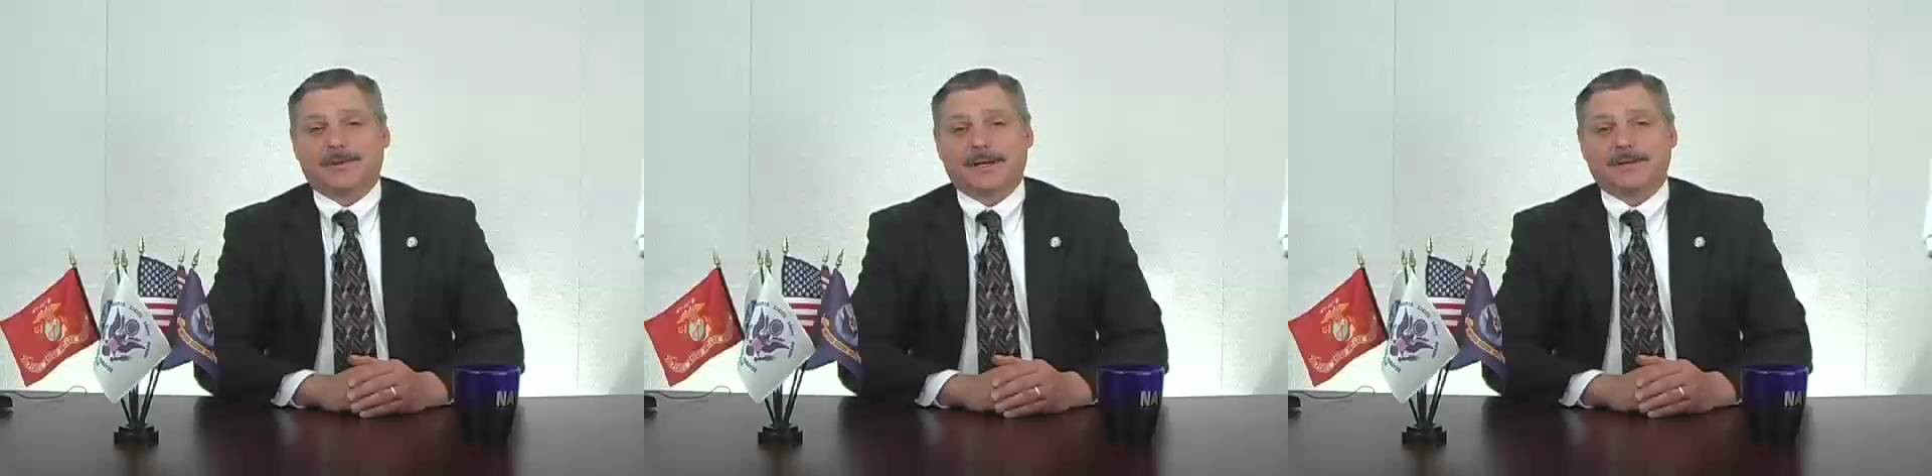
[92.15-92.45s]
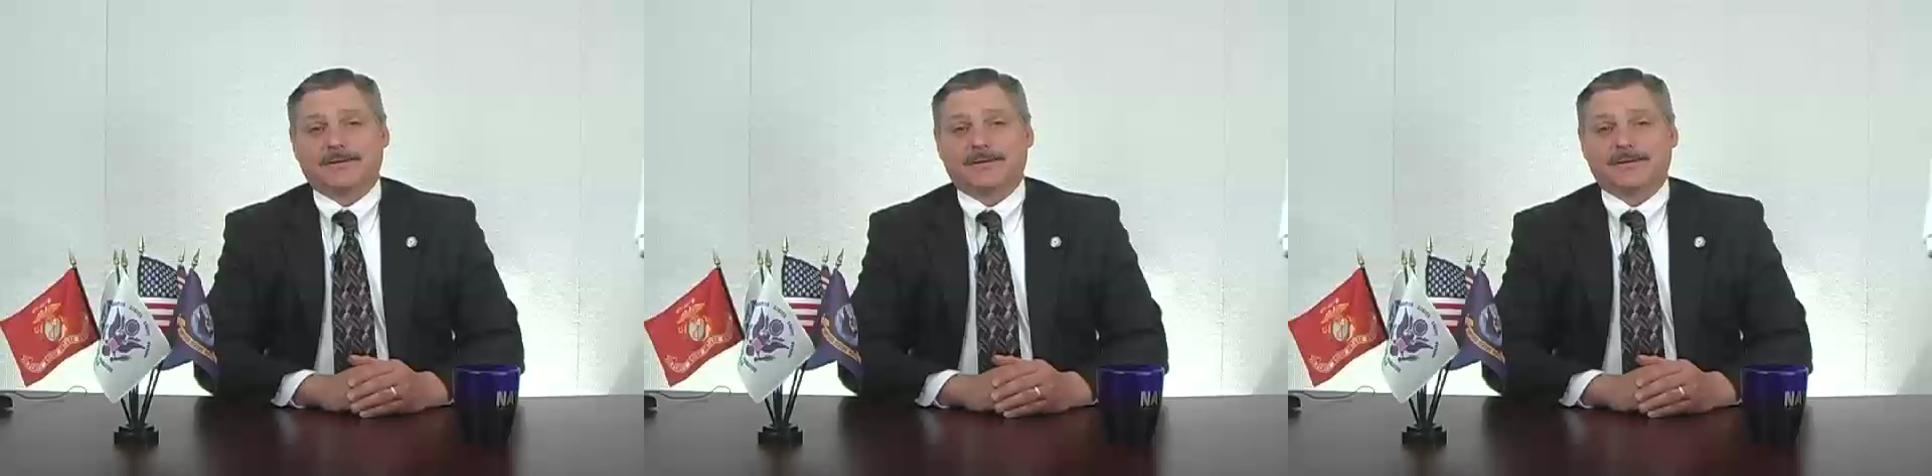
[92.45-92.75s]

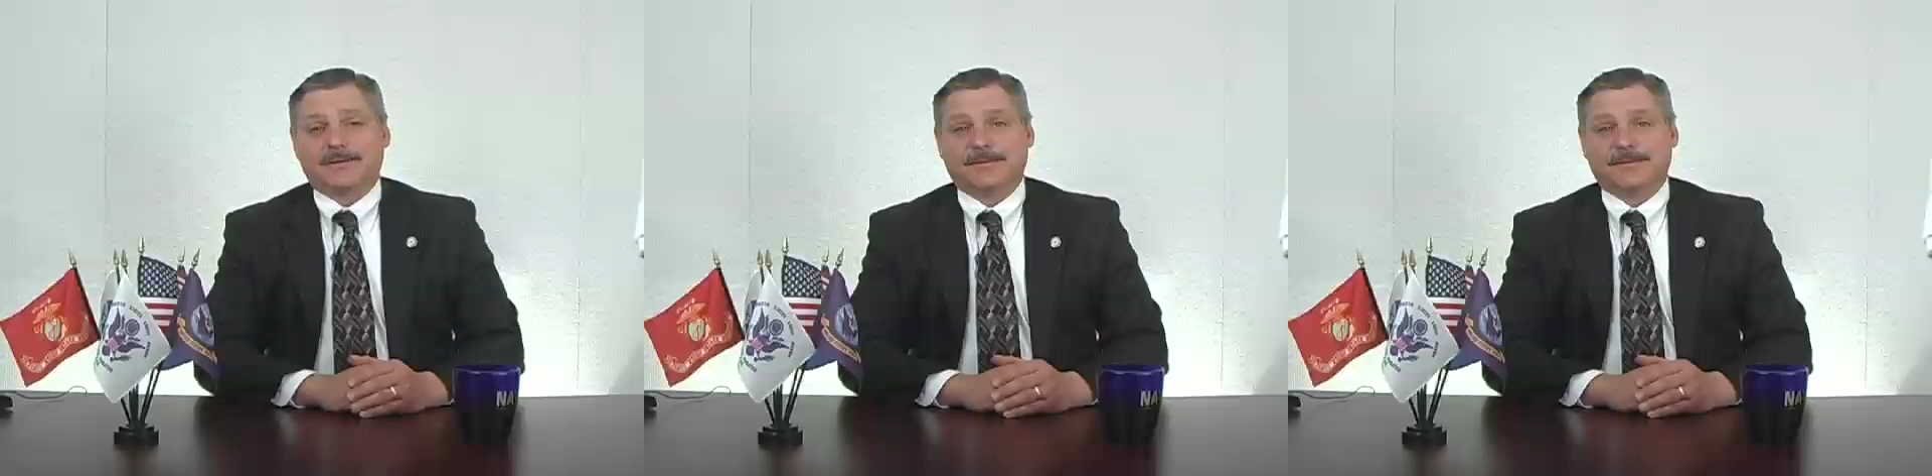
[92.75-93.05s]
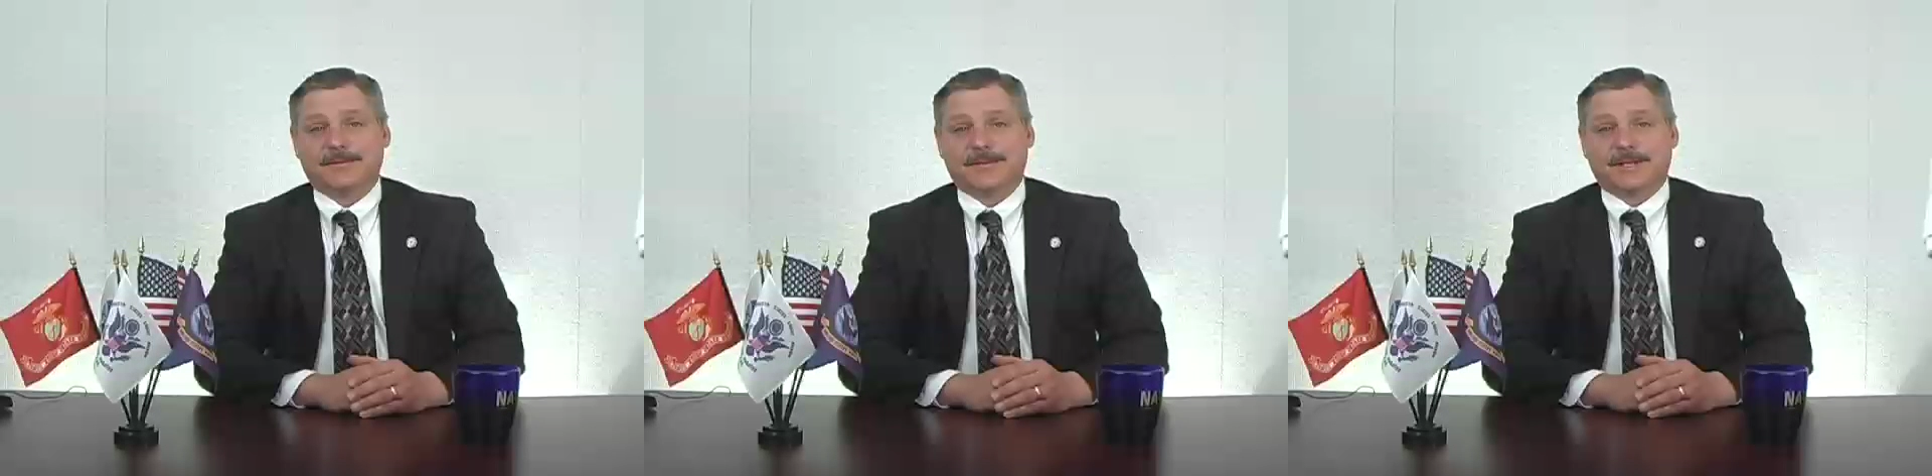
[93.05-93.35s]
about
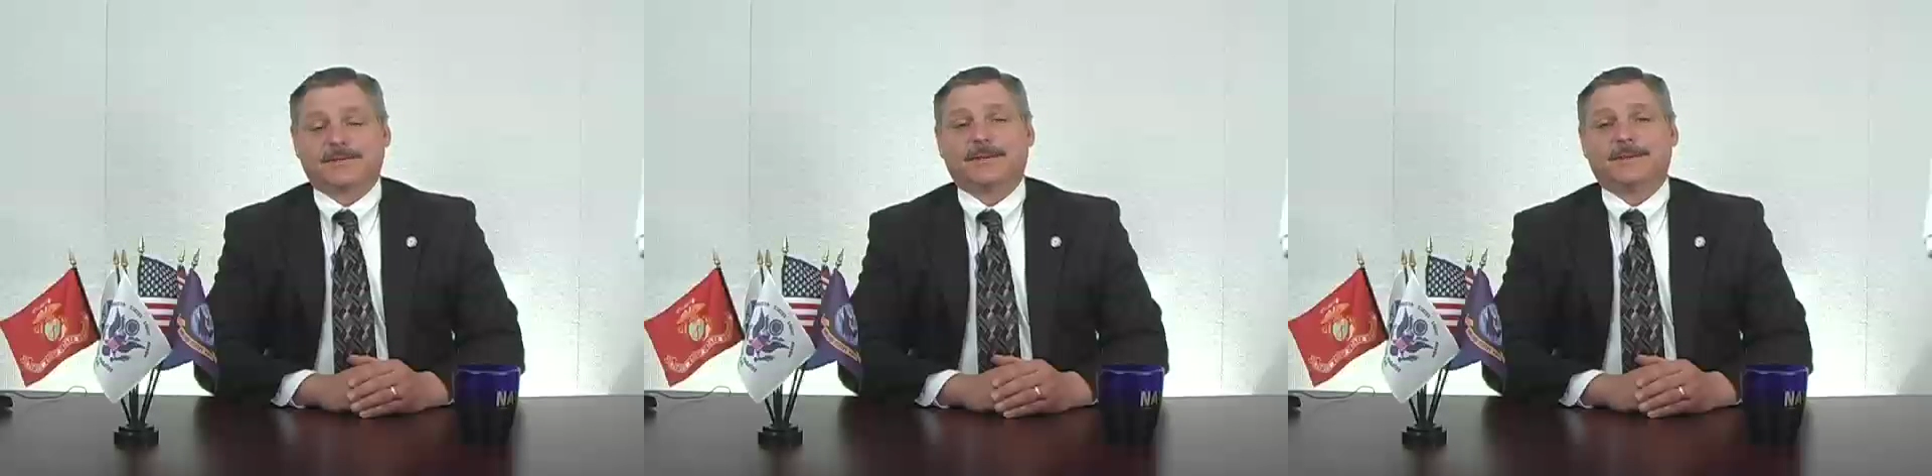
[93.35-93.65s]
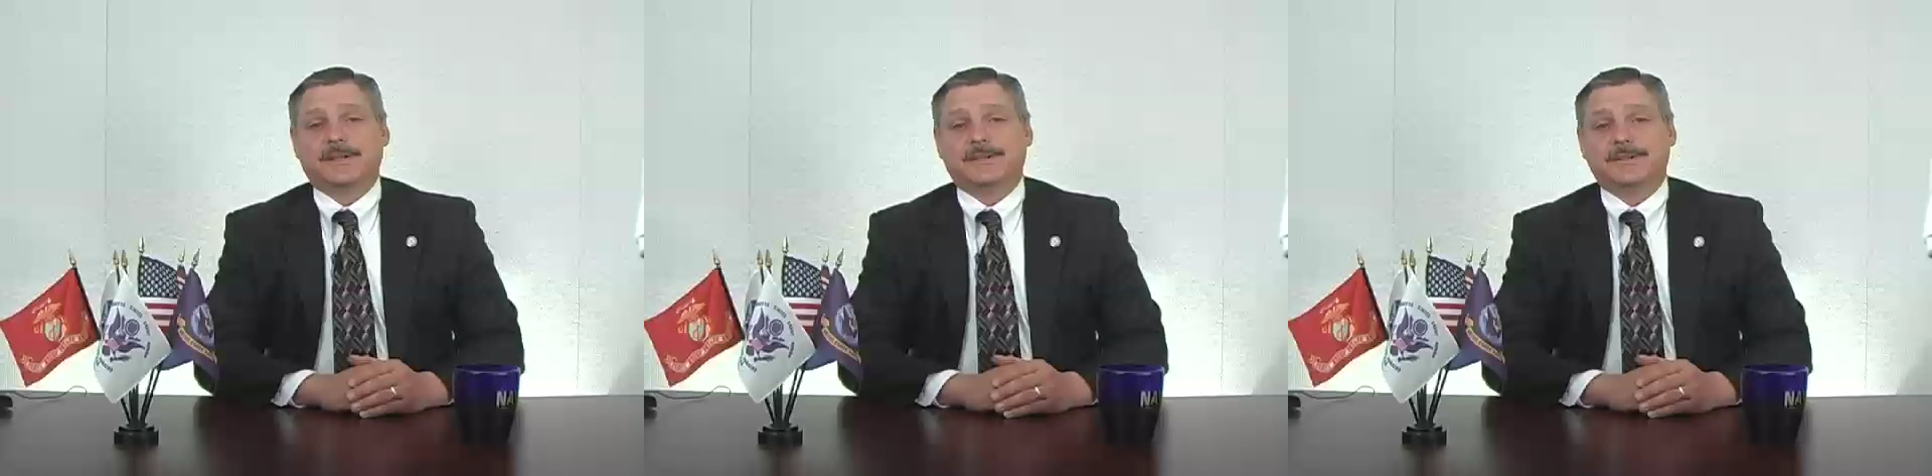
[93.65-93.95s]
several
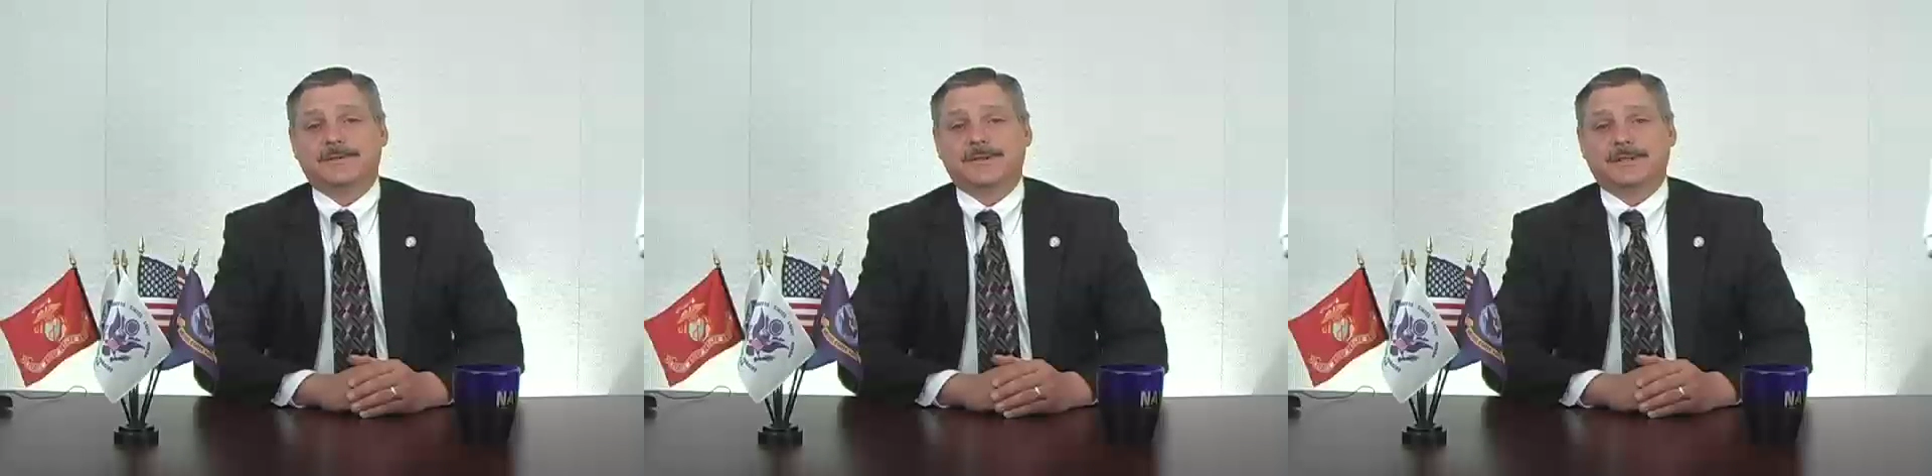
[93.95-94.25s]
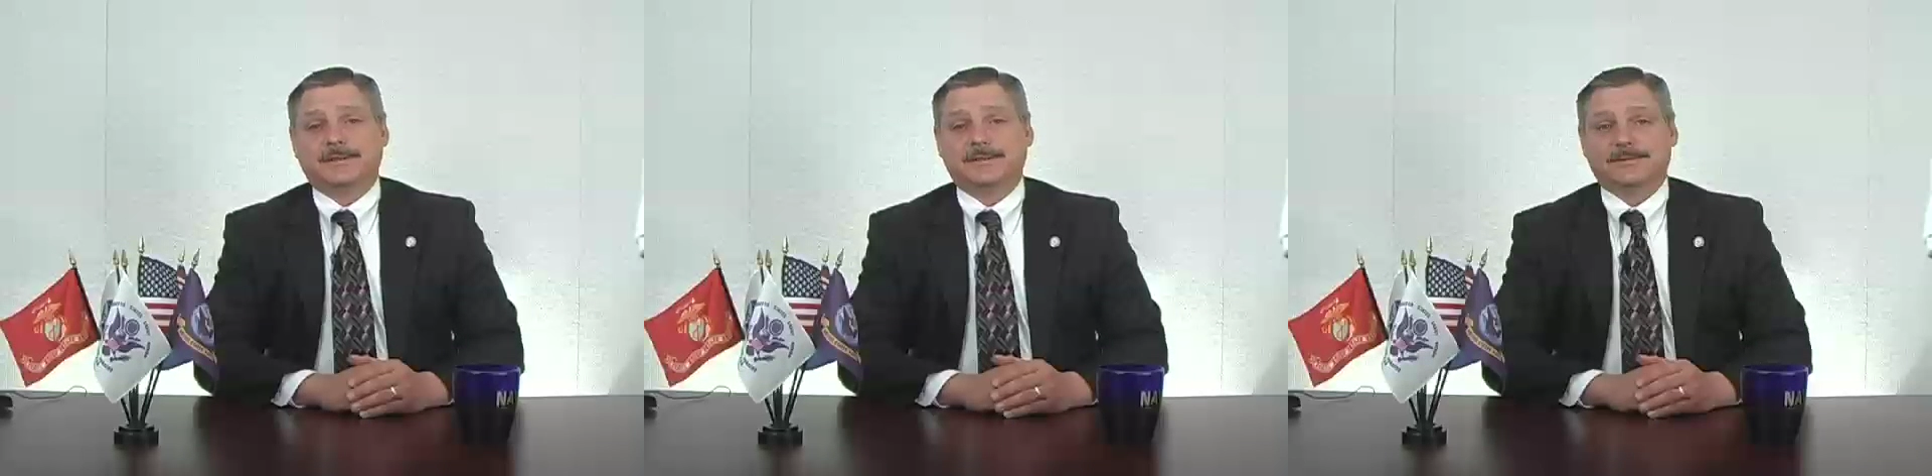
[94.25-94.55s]
of the issues that